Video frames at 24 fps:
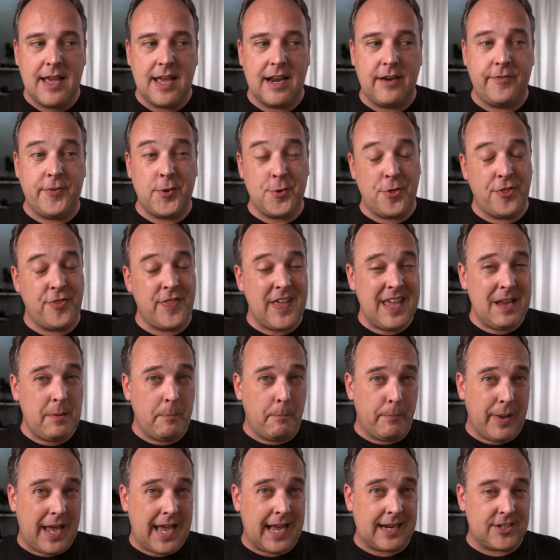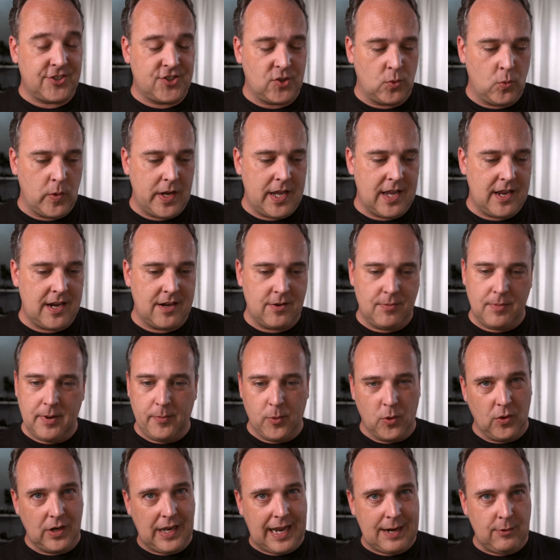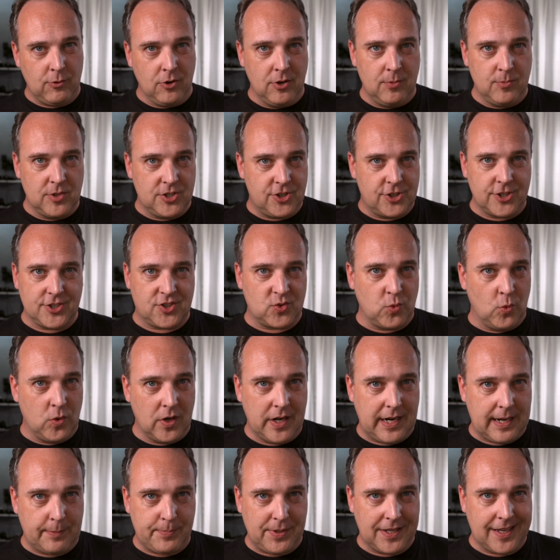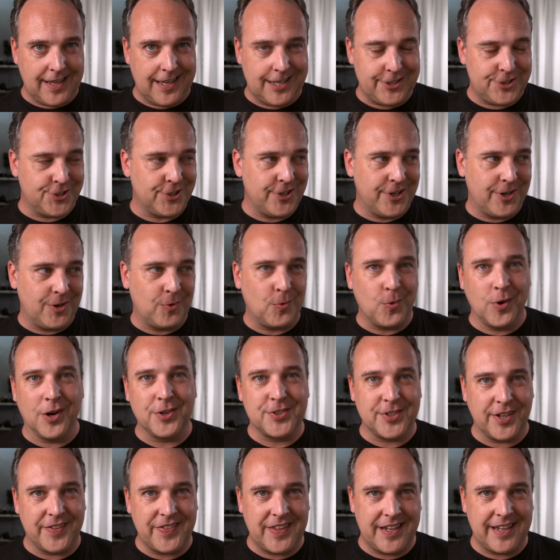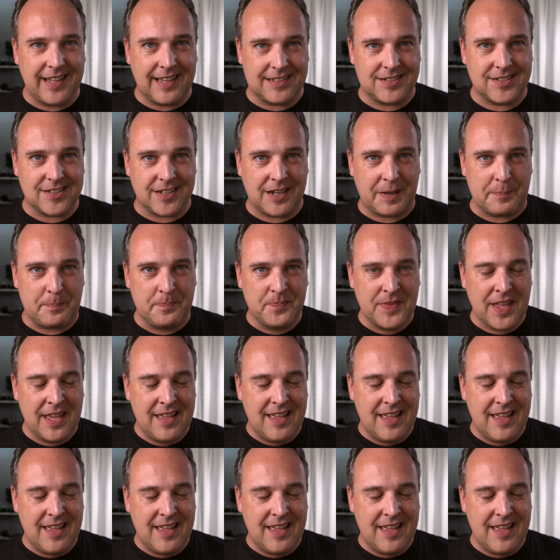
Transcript: And if you think back to when, you remember Lightroom was just one application and it worked on the desktop.